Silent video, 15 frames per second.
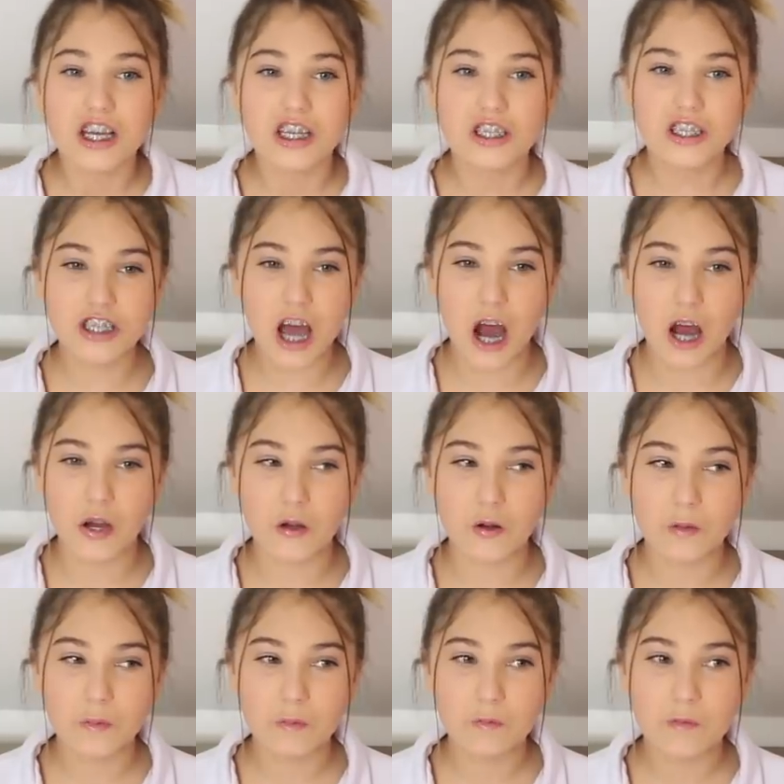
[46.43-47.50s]

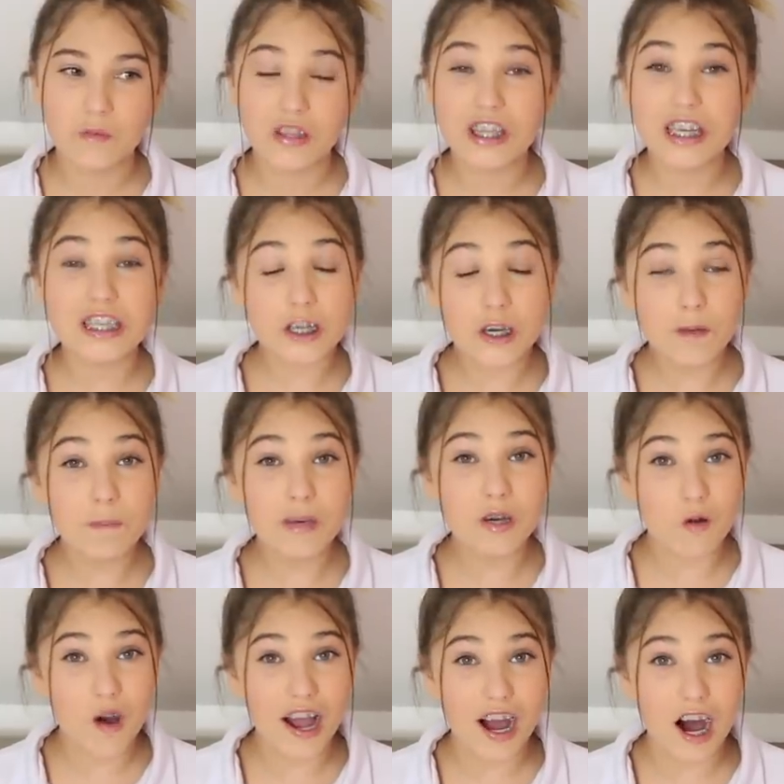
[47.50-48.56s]
So, this could be
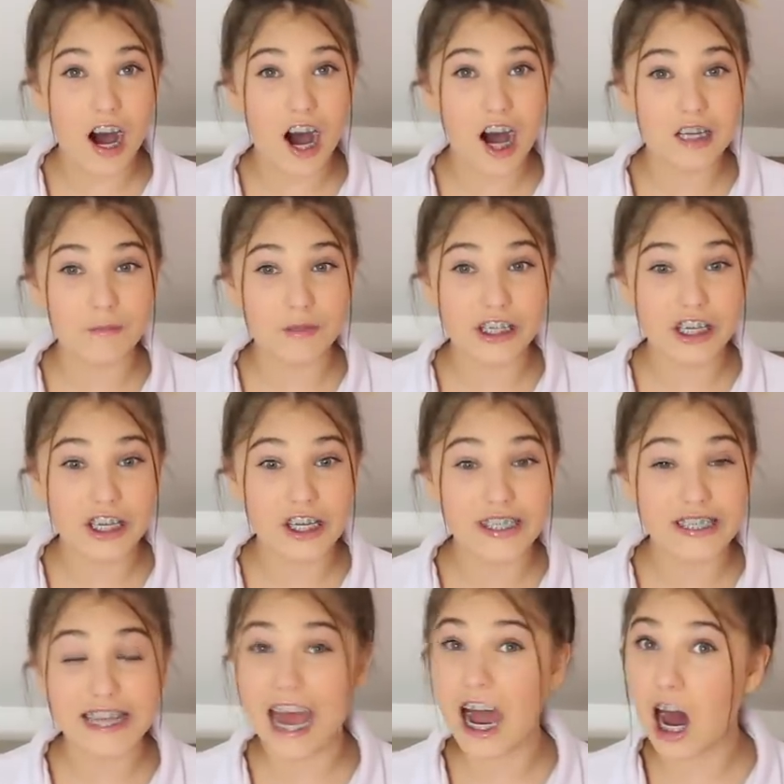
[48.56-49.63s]
quite hard
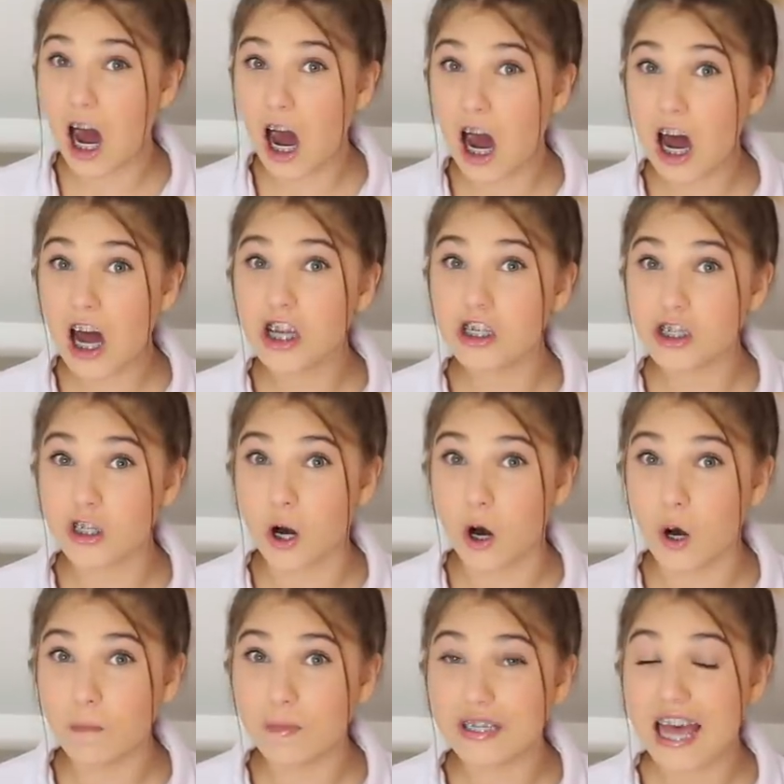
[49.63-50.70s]
because there are
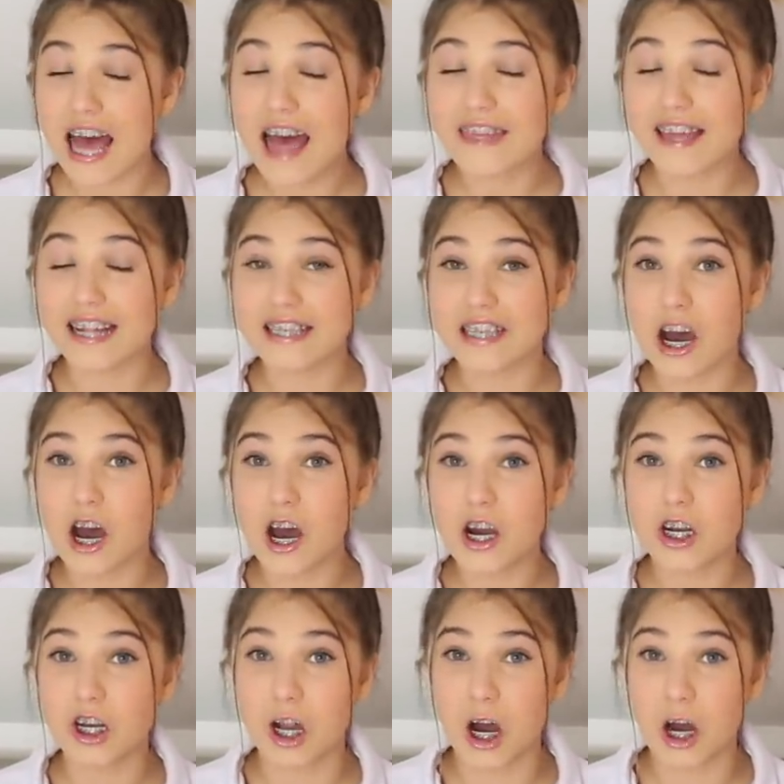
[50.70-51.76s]
shops that
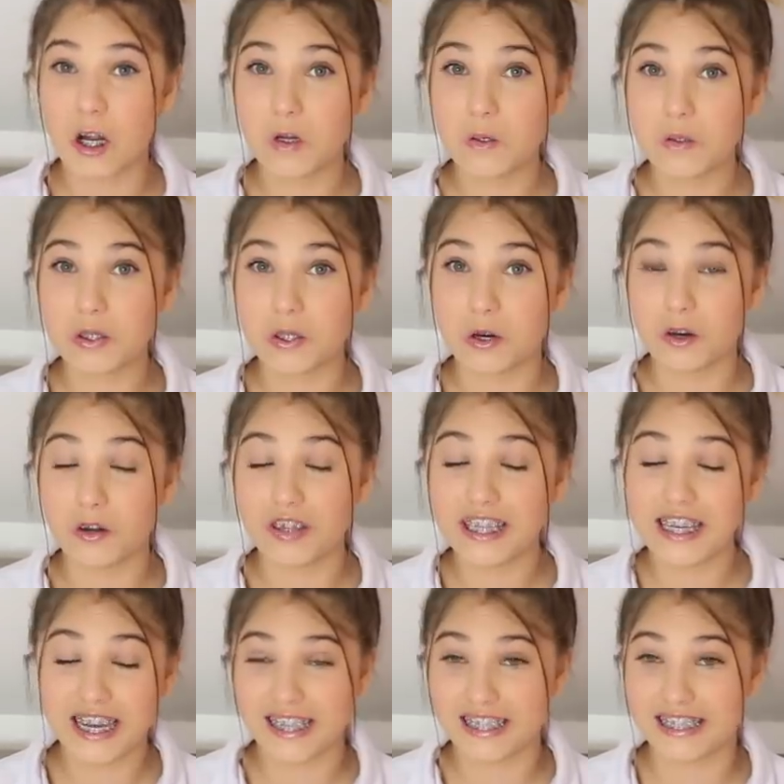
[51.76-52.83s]
are closed on
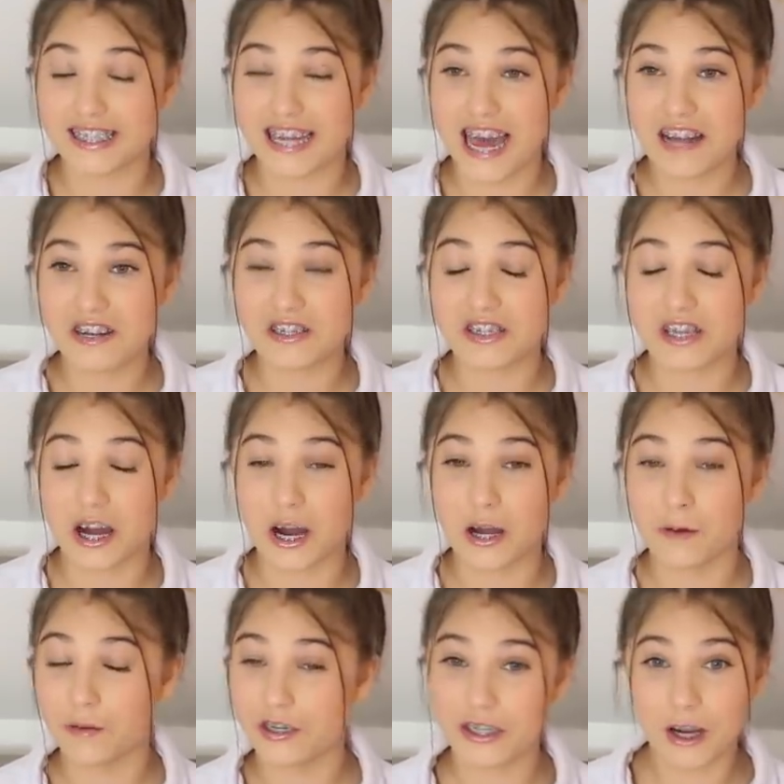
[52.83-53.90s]
the internet,
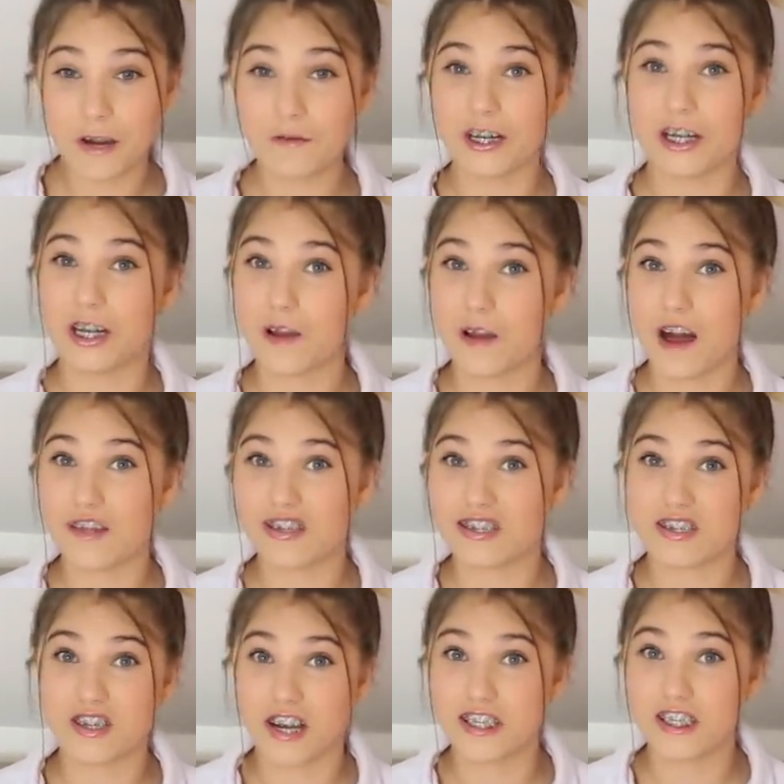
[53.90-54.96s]
so we don't really know how
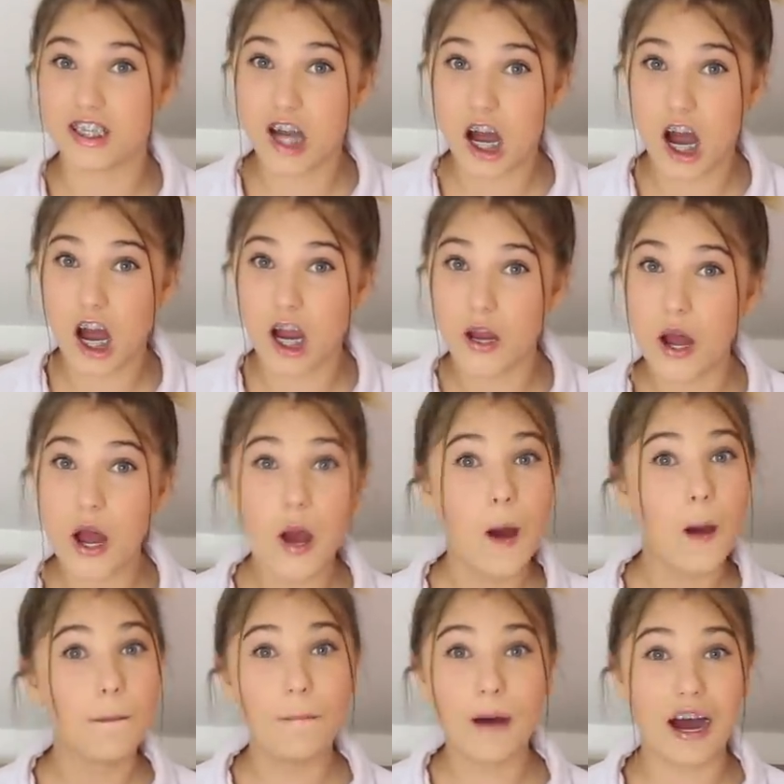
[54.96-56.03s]
this is going to go,
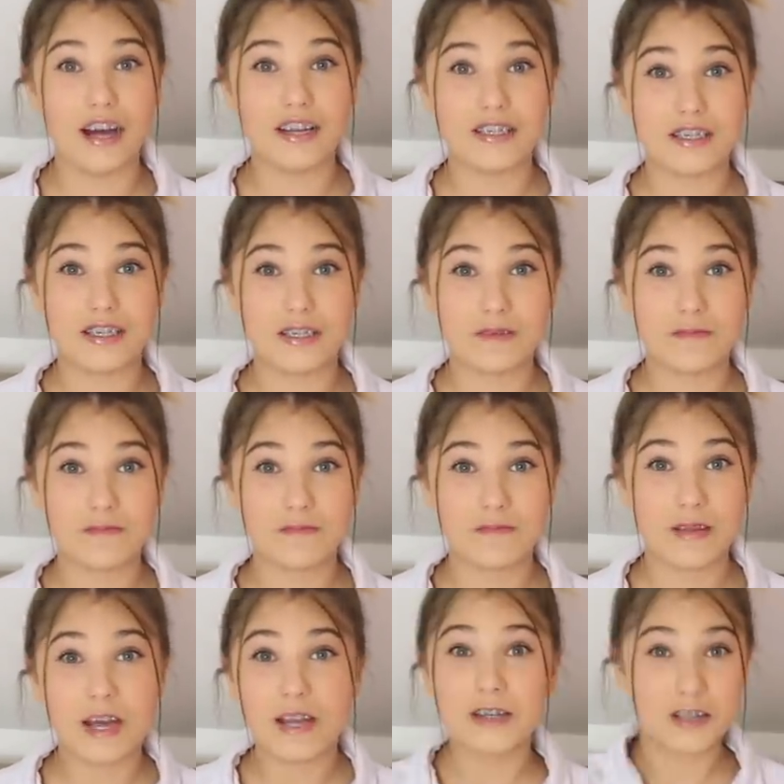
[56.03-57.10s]
but
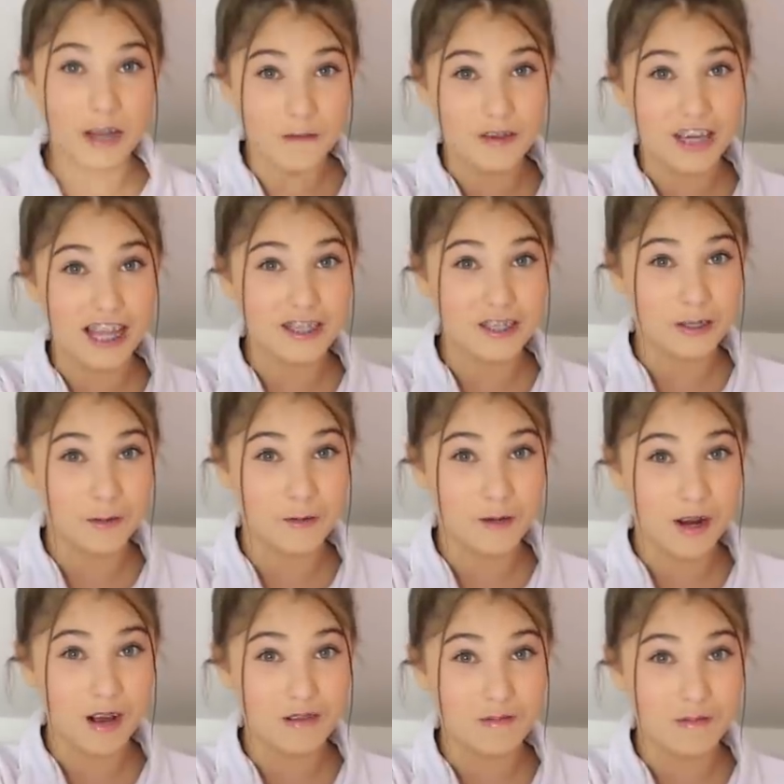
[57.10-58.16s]
don't forget to
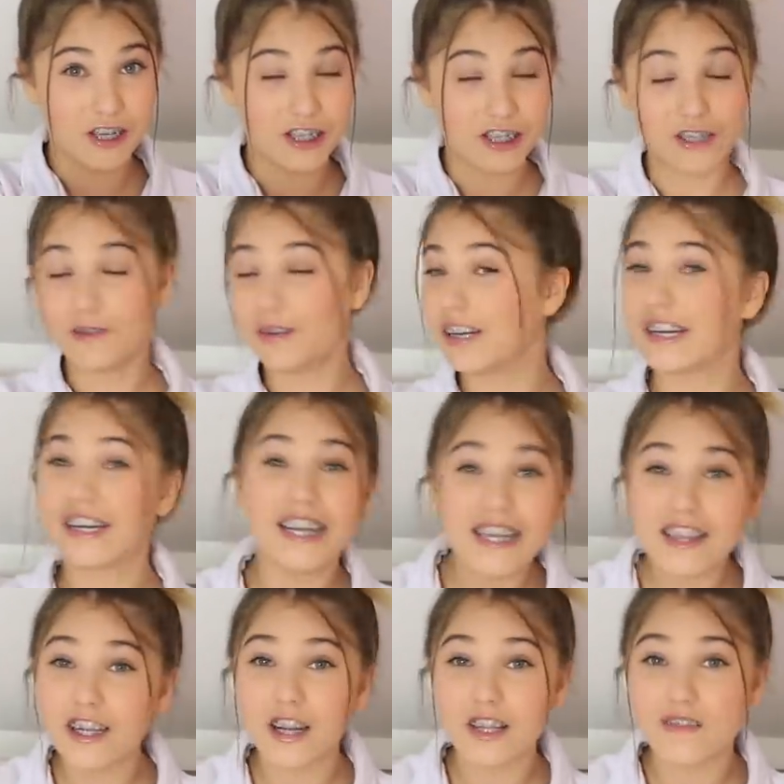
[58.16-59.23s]
subscribe to my channel and
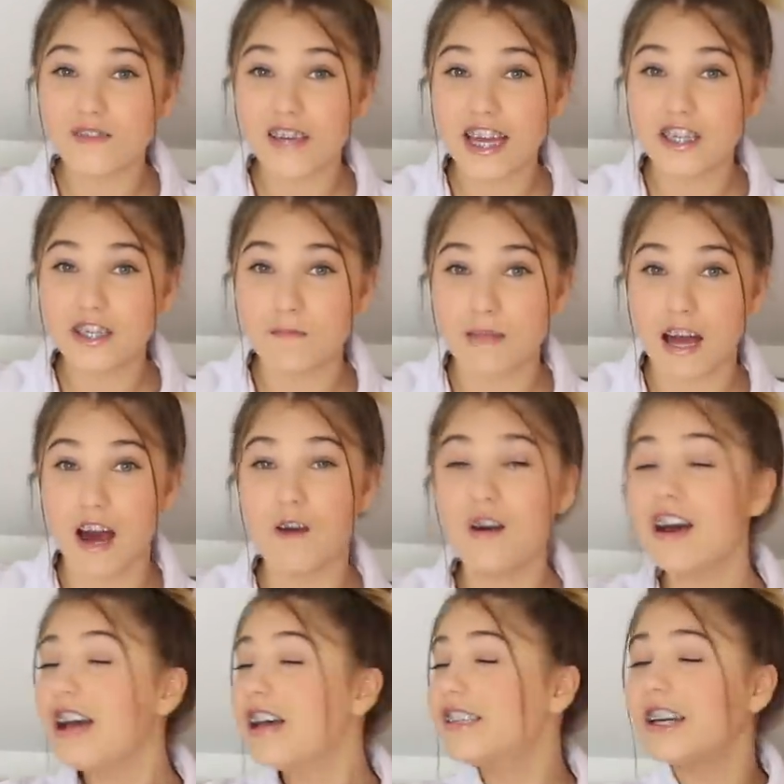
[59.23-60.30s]
click the notification bell
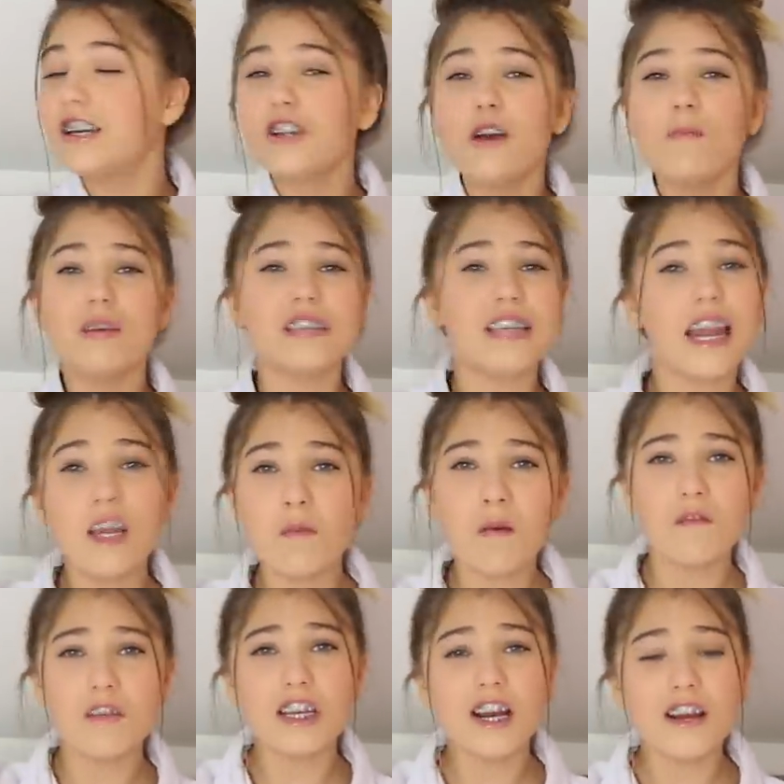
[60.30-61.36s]
so you don't miss any of
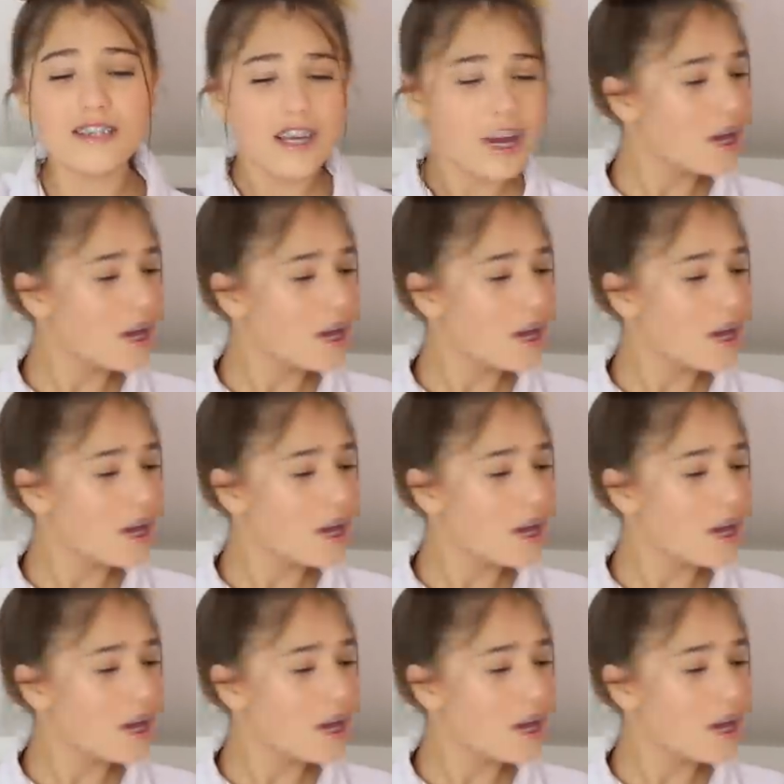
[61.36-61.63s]
my videos